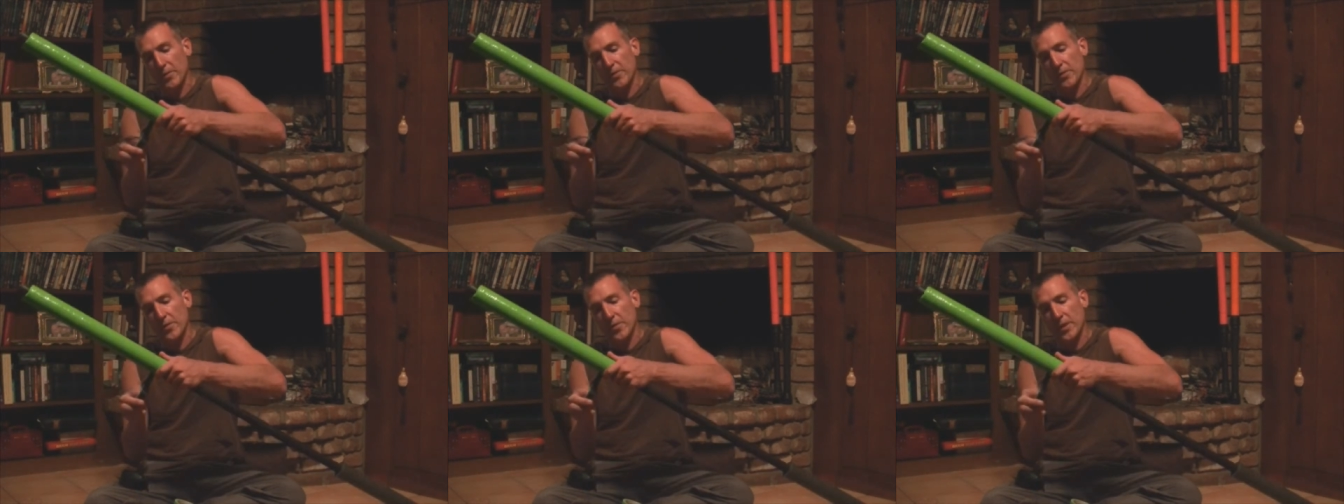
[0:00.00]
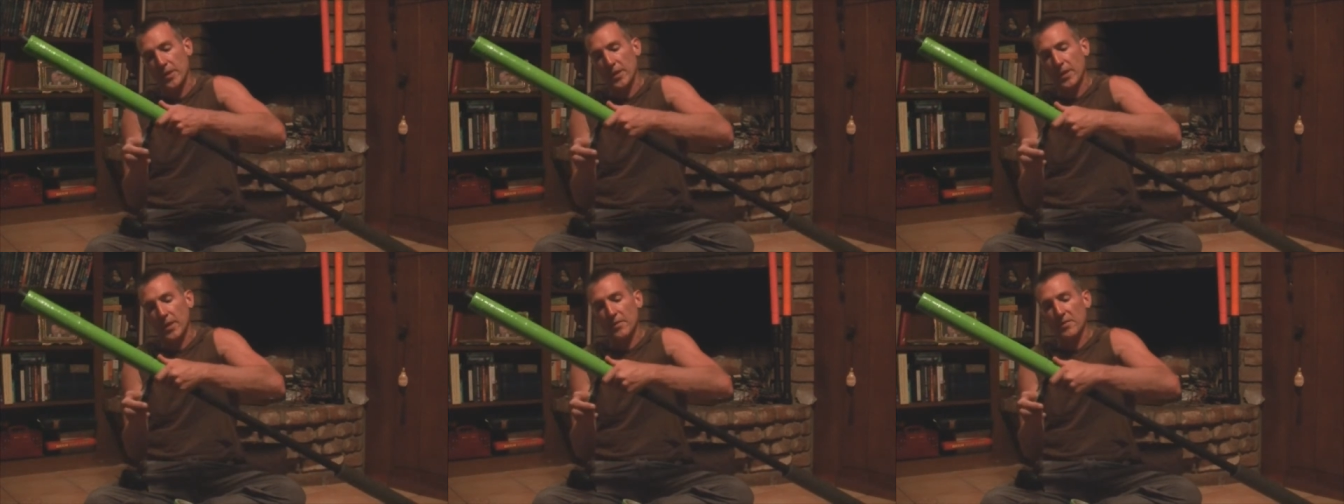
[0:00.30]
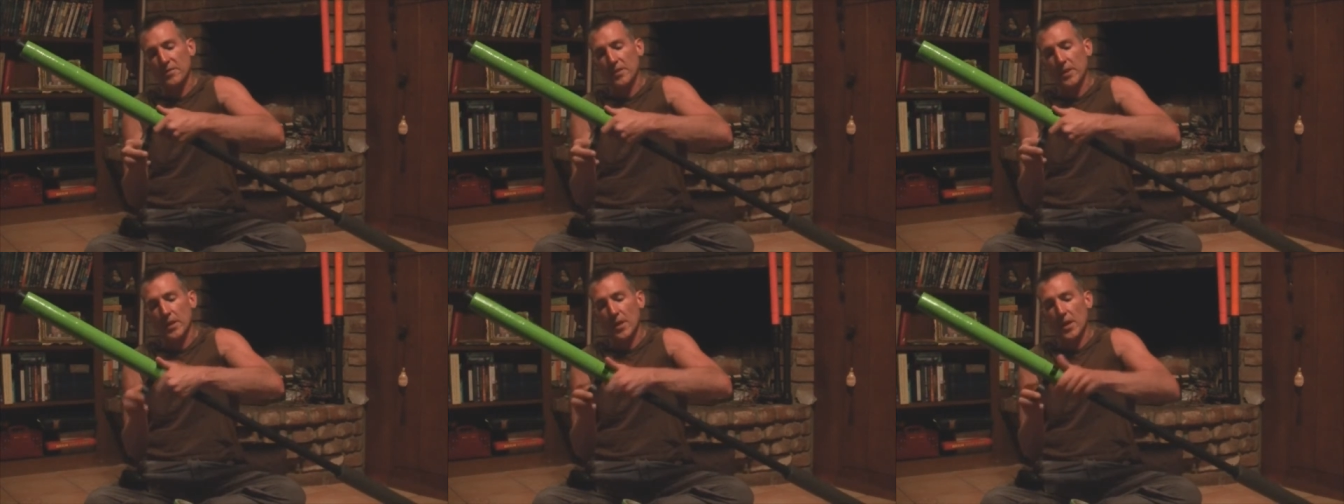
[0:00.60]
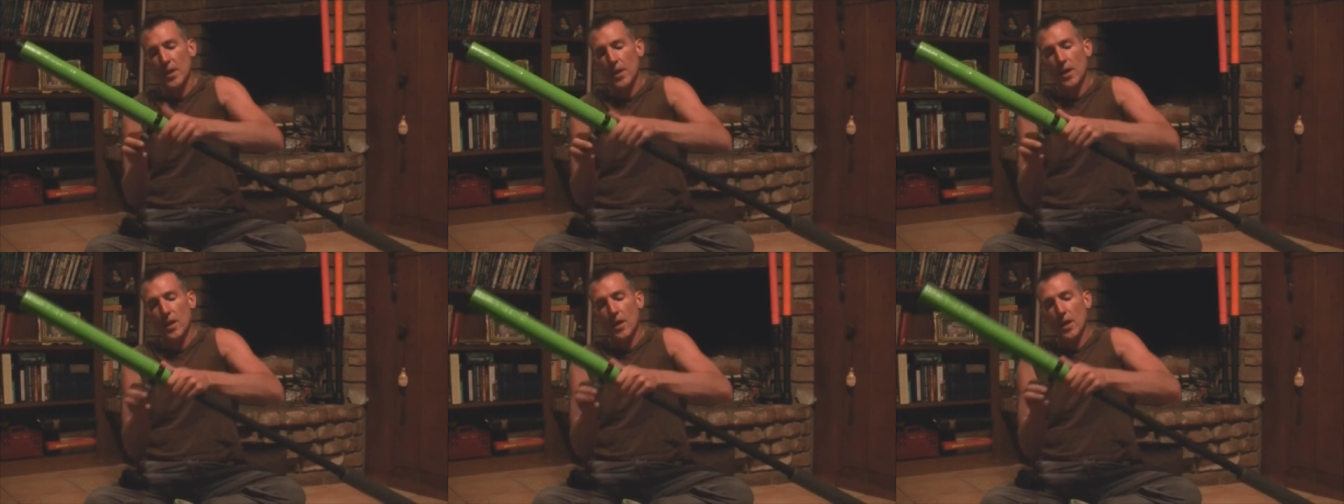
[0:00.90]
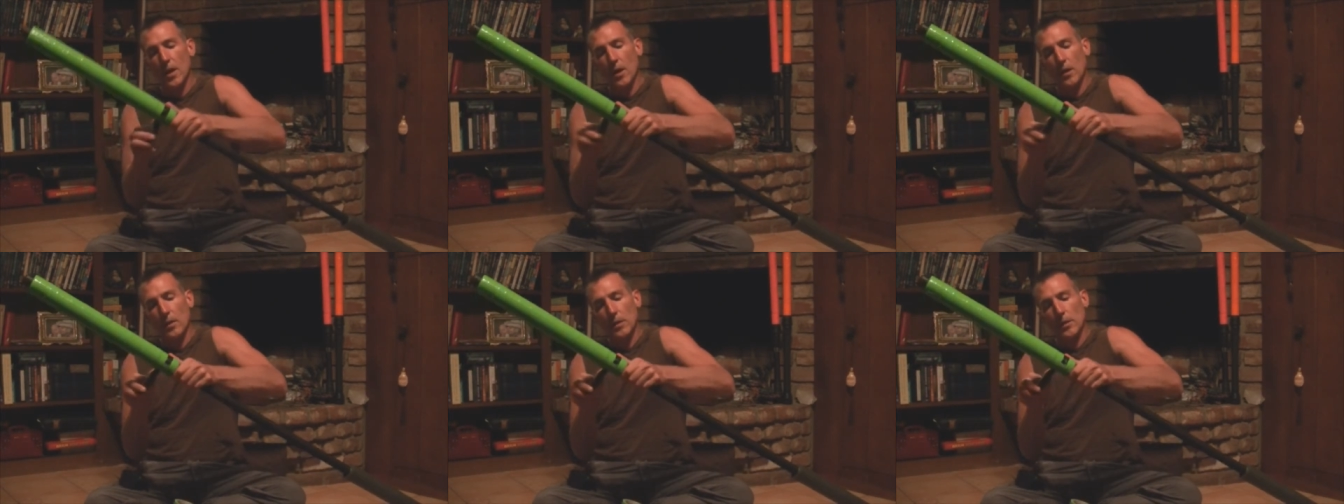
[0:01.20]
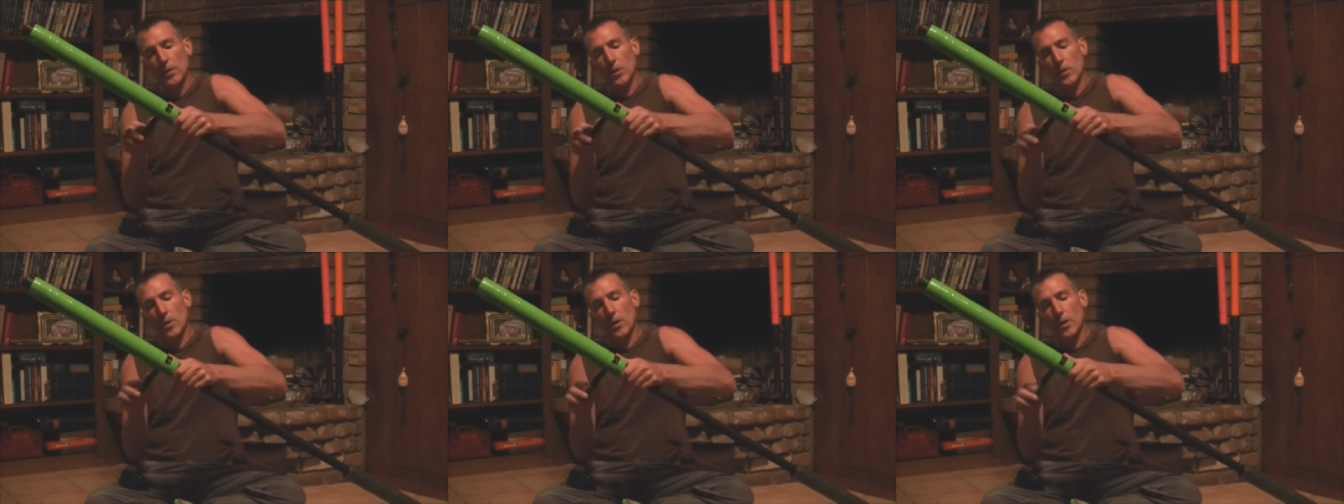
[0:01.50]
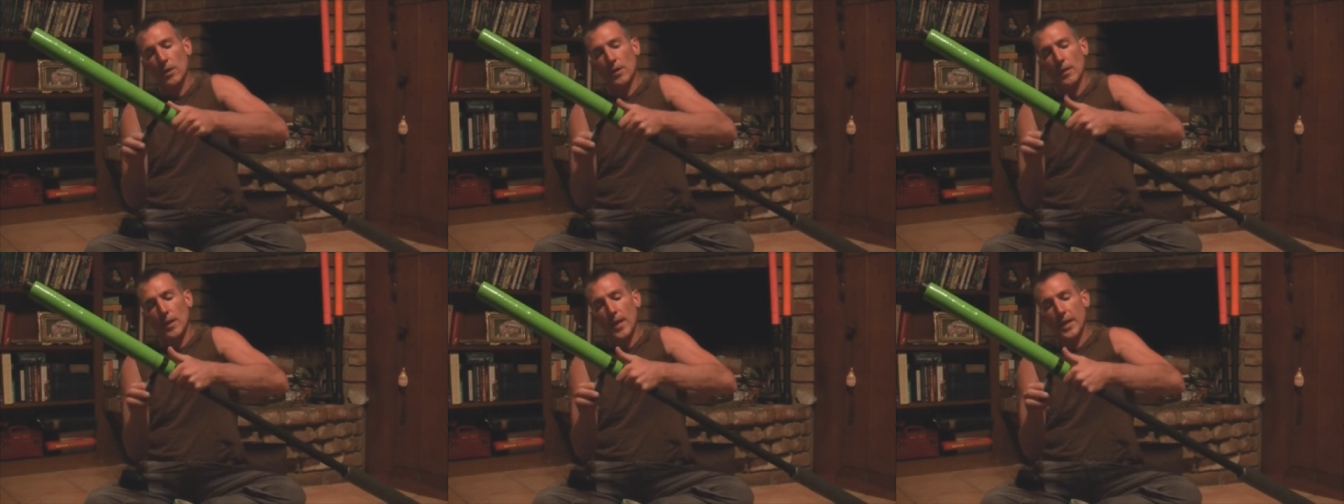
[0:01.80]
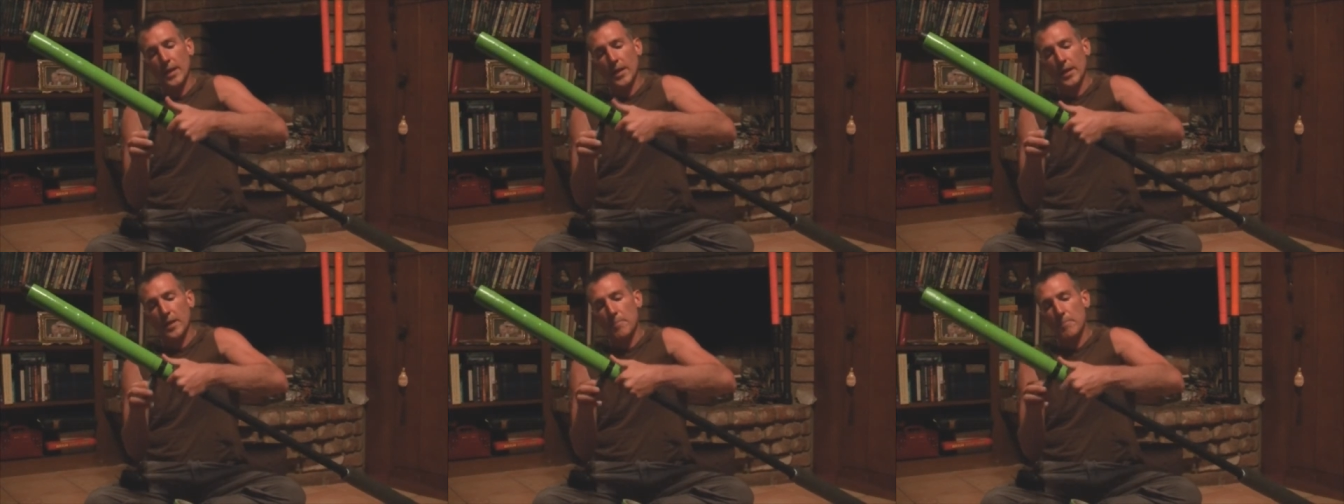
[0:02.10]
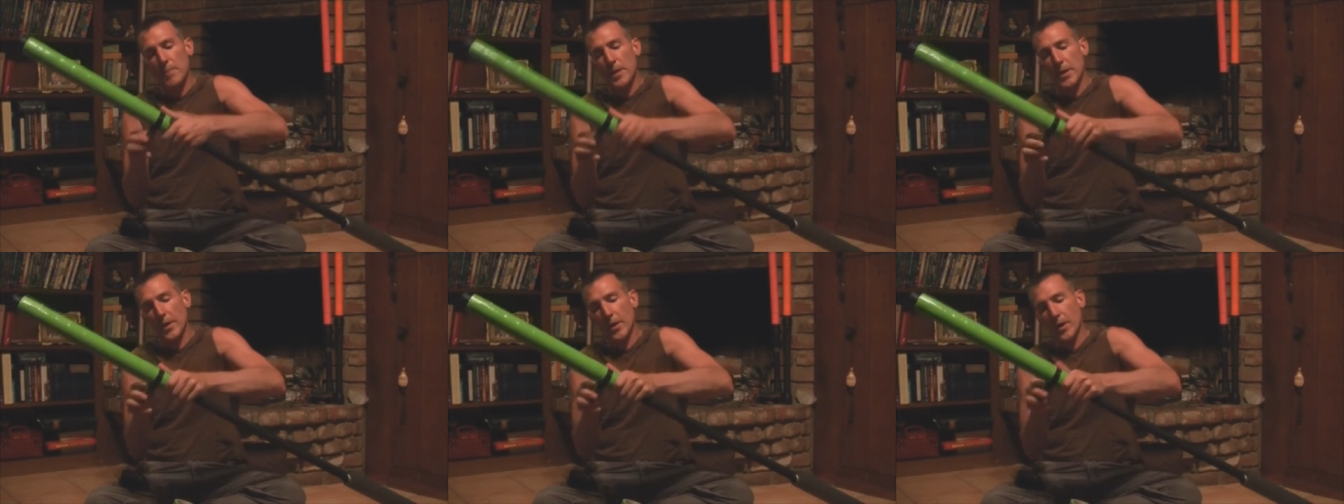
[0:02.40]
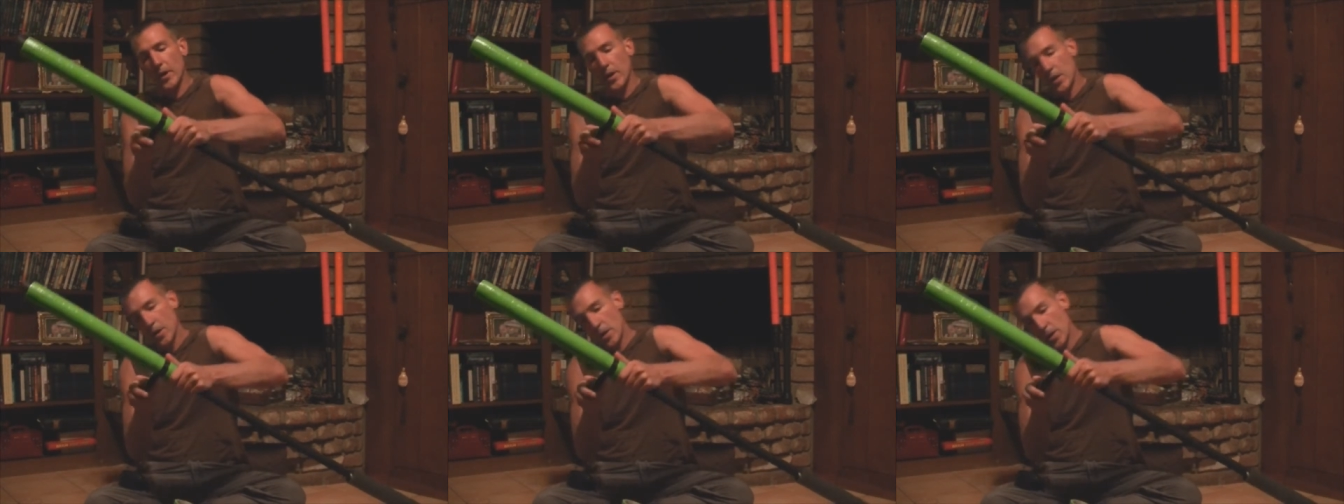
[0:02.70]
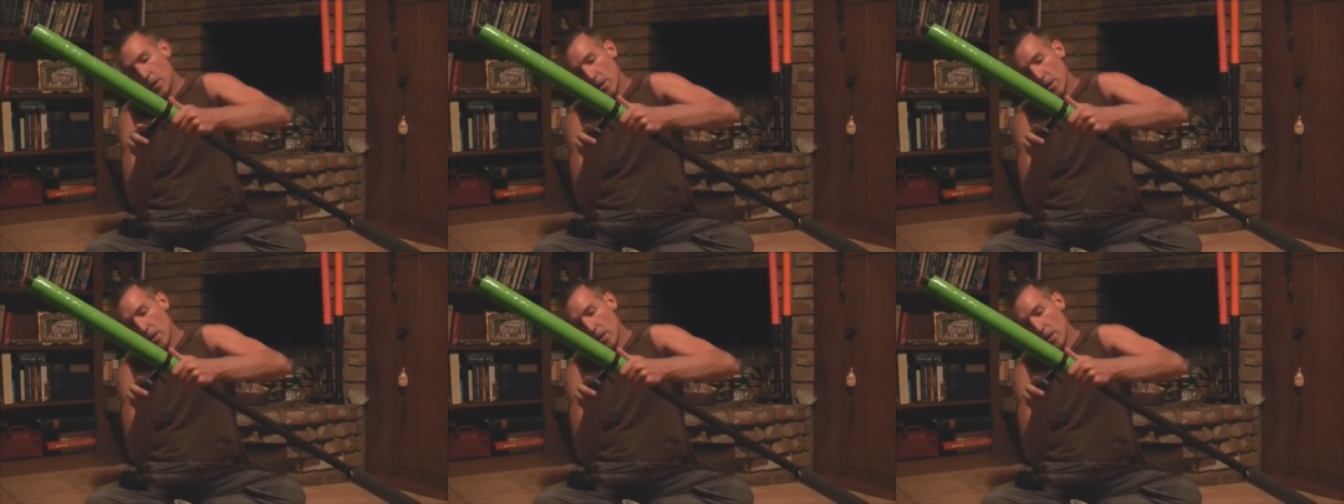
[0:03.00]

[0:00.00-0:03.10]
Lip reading: so that it gives it a look like an emitter.